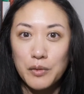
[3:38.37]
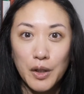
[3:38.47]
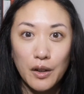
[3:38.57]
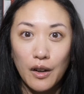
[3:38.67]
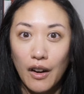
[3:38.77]

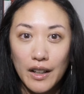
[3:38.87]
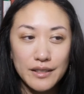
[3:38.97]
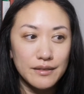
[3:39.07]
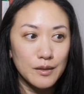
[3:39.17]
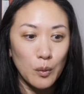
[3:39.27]

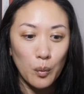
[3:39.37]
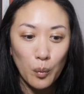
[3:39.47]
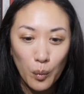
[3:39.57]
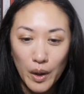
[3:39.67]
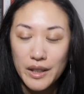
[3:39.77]
forgot
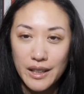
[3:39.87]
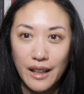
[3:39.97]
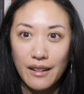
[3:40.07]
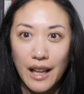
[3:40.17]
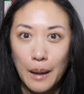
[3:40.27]
what
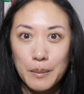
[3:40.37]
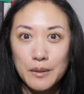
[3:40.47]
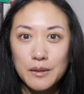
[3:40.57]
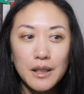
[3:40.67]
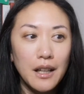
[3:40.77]
the hell
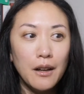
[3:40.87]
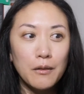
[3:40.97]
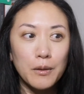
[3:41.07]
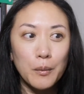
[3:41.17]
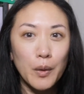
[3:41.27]
happened
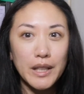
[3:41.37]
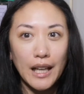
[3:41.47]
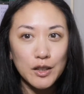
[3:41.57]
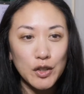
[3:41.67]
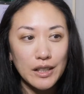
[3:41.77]
from when
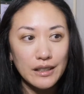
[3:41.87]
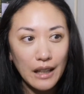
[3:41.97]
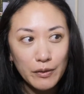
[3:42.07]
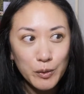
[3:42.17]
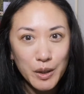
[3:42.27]
I actually
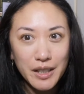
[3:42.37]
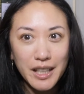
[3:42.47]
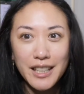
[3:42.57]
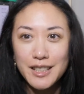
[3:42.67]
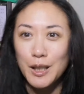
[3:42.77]
left
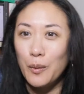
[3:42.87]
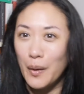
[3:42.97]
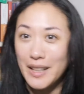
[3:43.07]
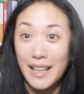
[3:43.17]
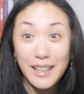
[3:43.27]
work to
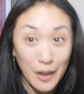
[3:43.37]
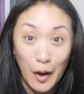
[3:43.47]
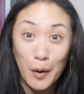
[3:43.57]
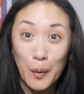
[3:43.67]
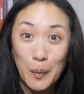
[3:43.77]
when I got